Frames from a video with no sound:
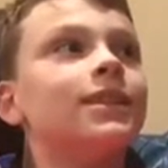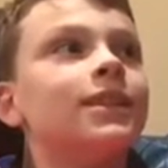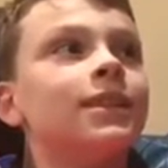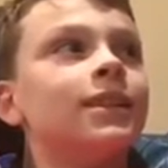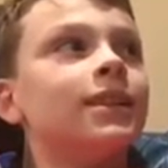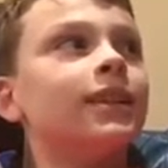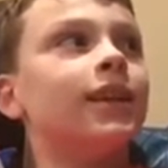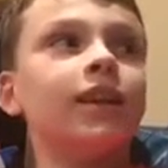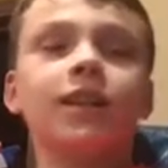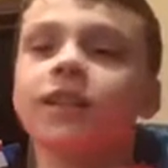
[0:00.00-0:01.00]
I mean, I
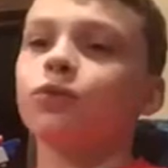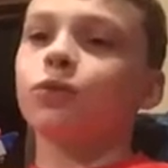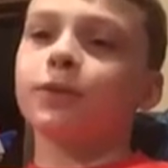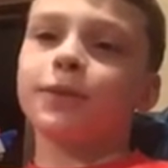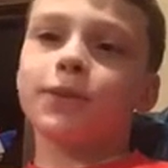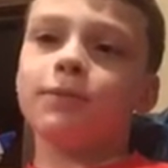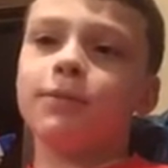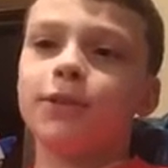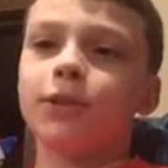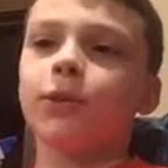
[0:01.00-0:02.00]
Nick is going to
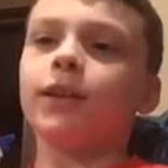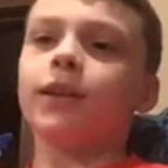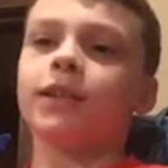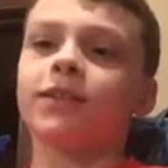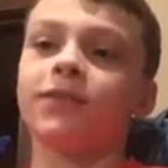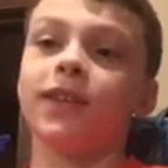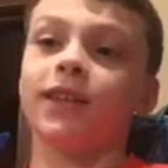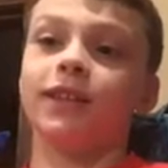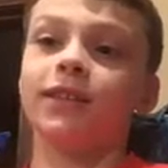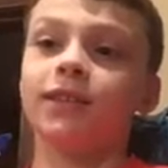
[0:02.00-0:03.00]
be showing his
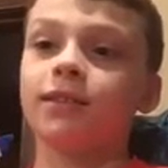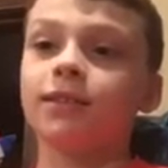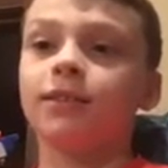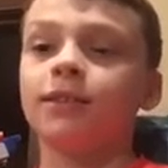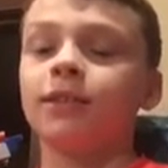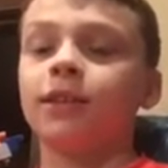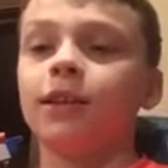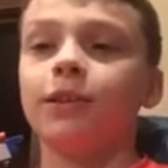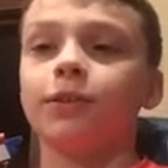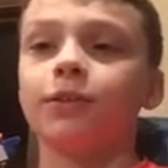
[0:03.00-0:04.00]
face
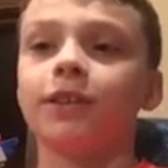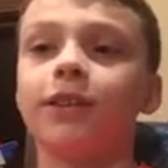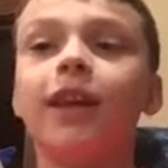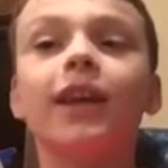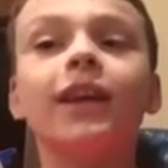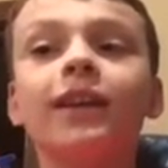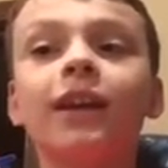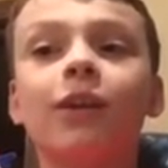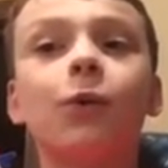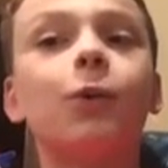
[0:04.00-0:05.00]
either today,
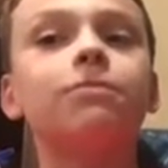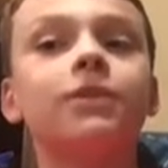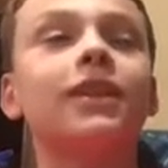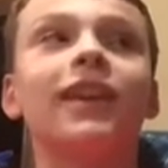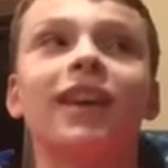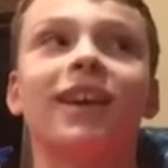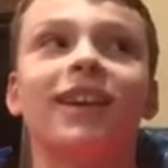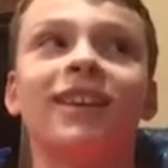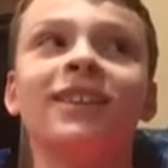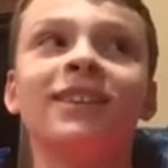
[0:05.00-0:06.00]
I hope not today,
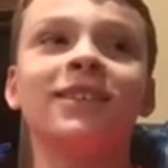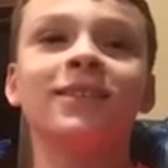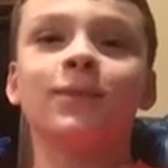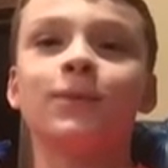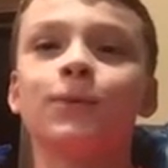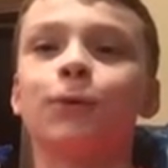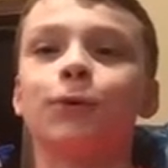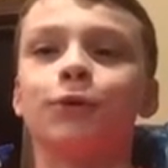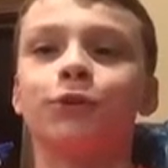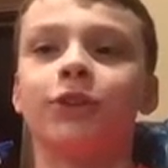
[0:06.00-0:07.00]
today not today, dude, or
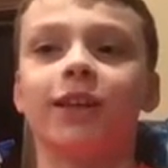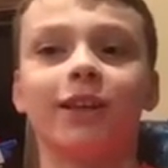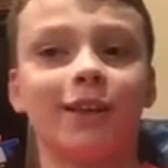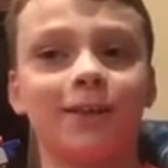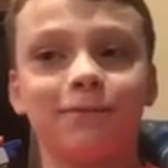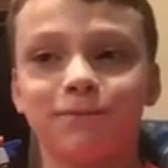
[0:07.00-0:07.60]
in July.